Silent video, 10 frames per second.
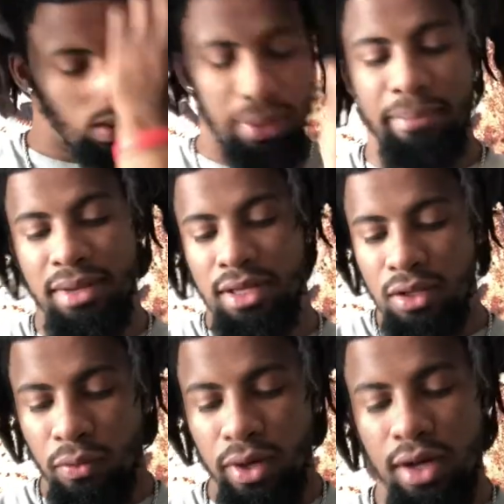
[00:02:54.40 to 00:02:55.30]

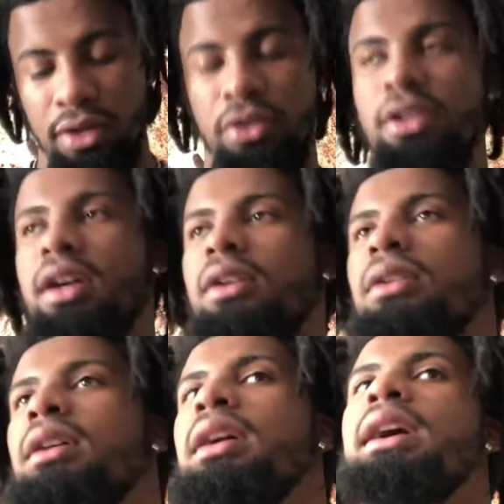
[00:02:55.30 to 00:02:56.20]
meanwhile,
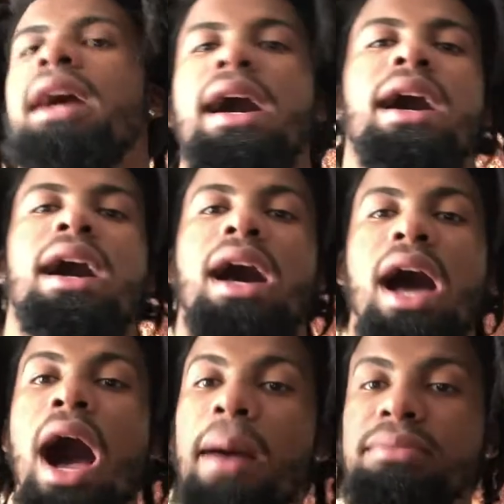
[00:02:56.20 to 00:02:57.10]

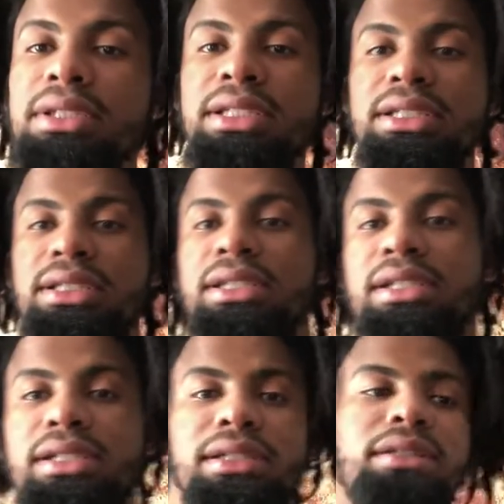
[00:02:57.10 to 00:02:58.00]
I'm
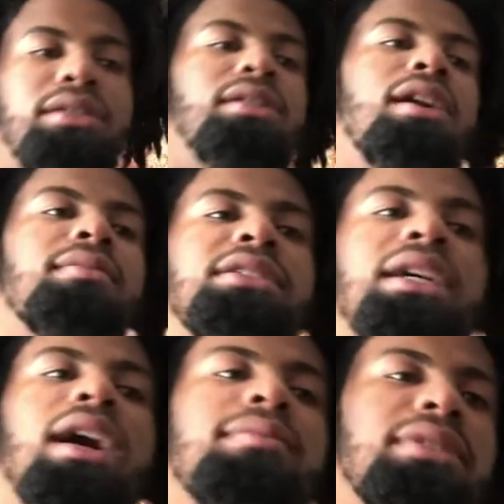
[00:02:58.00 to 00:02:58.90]
just,
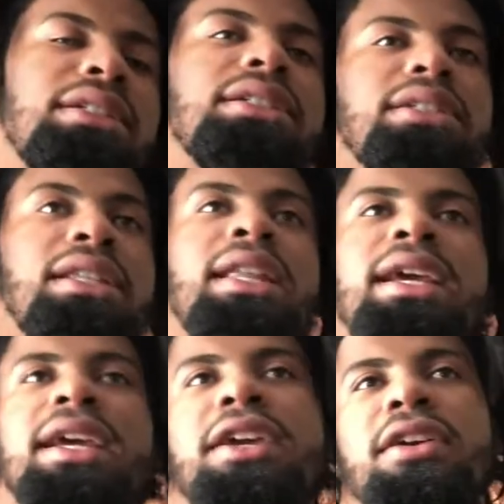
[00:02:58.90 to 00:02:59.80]
I'm just
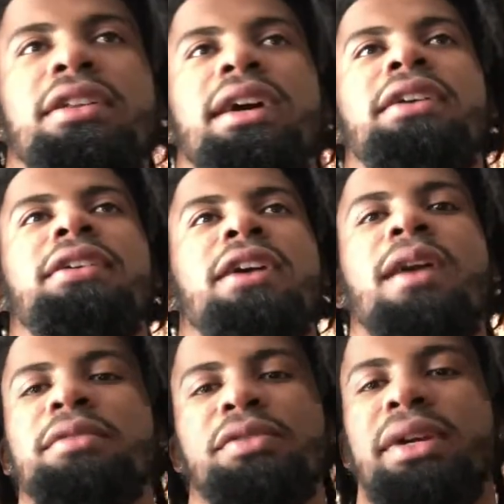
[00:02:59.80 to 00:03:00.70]
here, like,
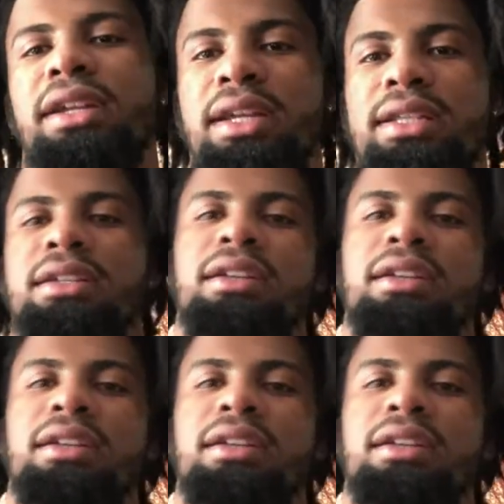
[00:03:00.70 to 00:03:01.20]
I'm just ready to get to the